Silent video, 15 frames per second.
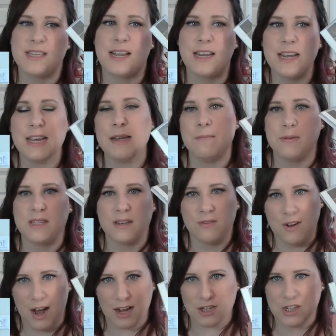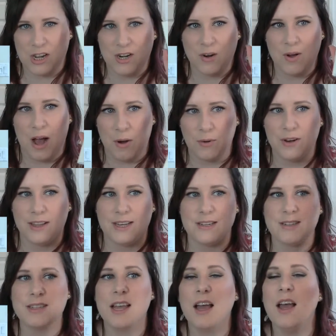and heaps of eyeshadow out of
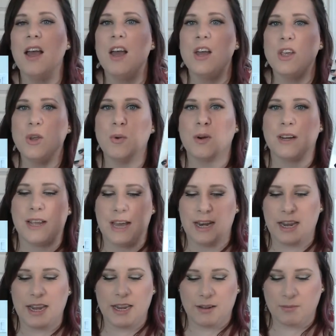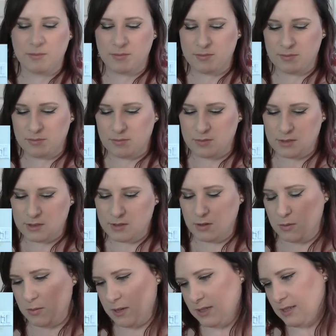this. You are getting,
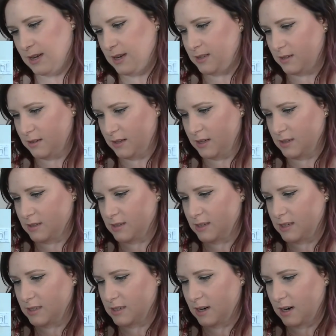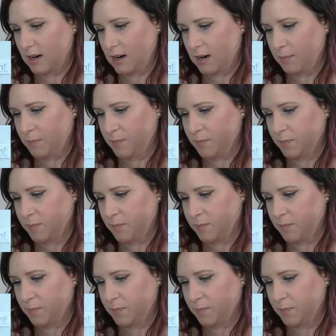so what size are these? These are